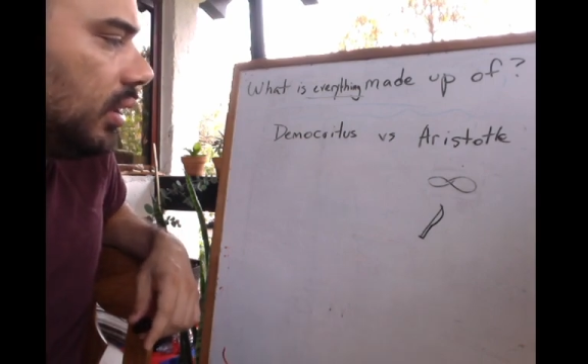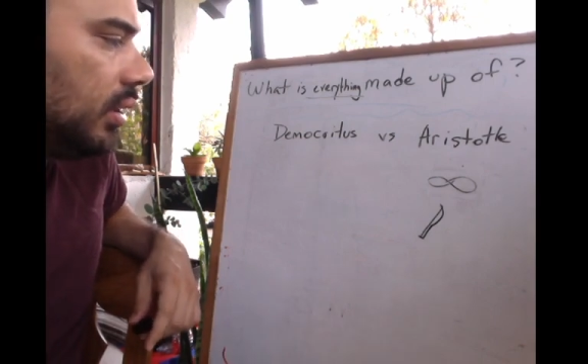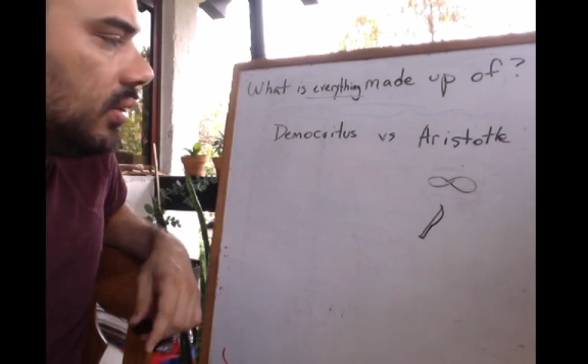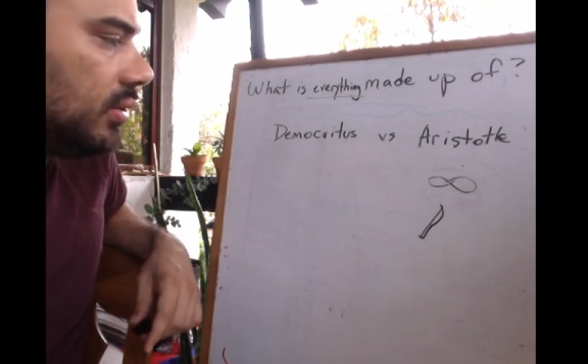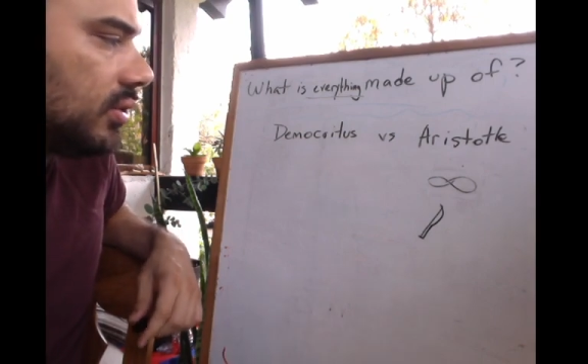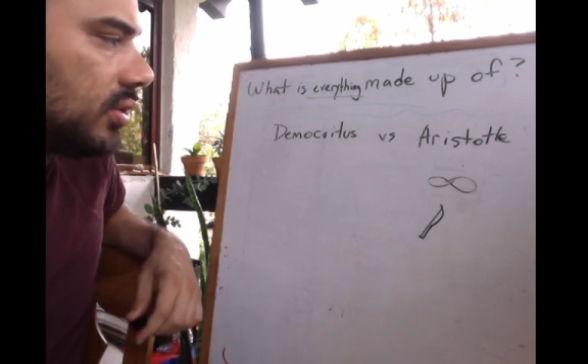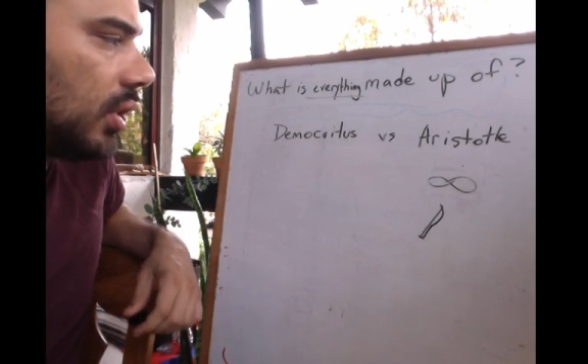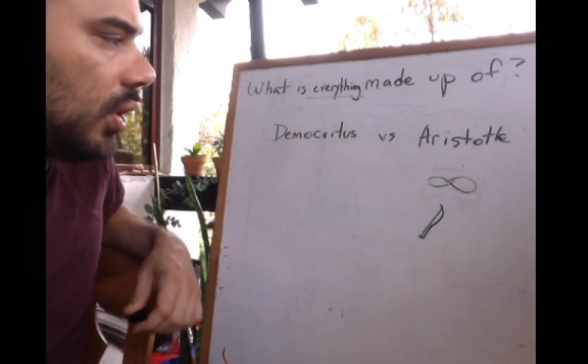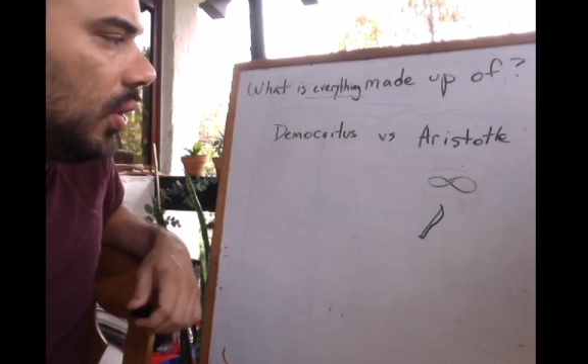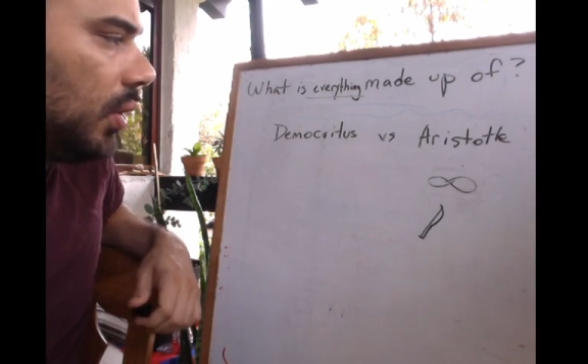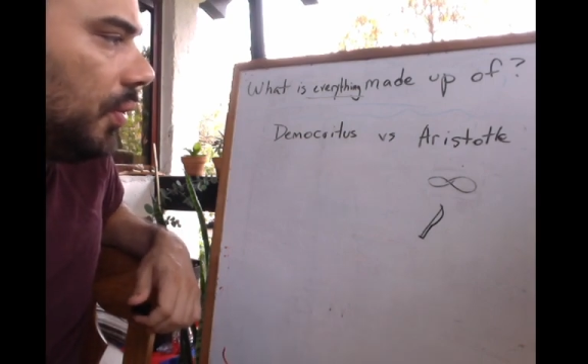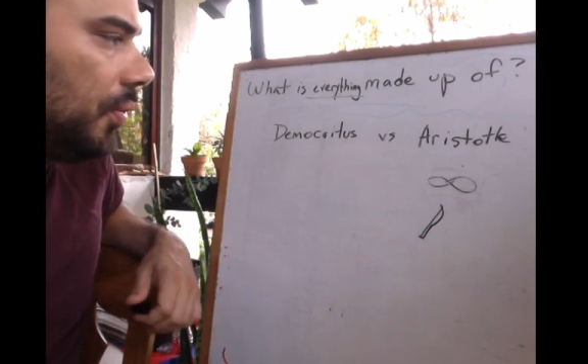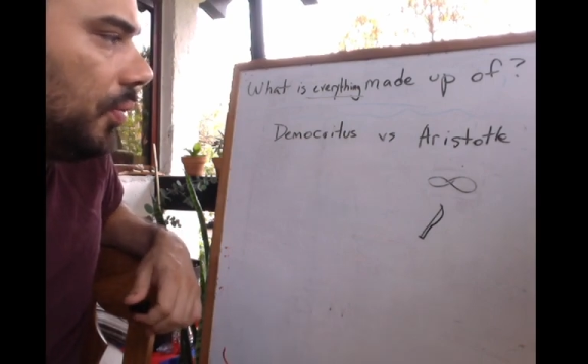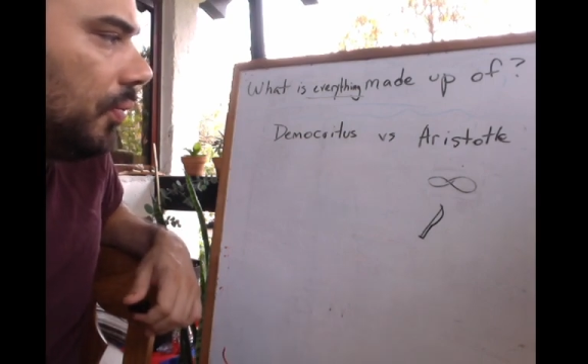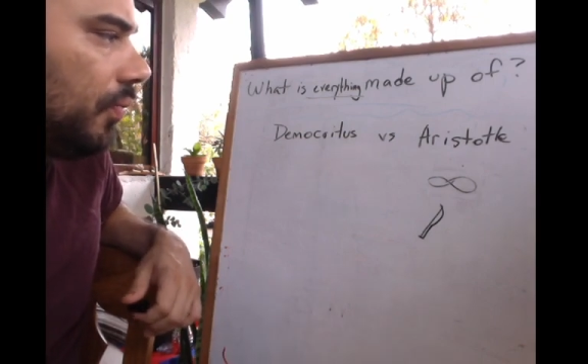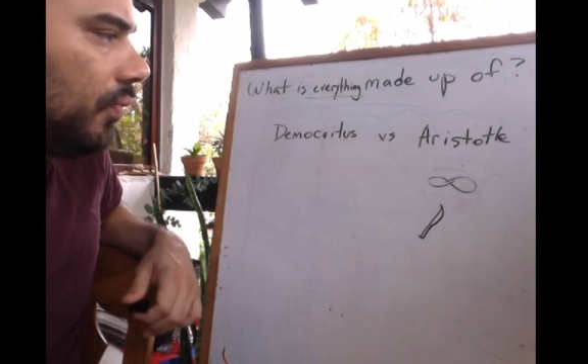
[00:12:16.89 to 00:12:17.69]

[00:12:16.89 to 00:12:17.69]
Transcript: So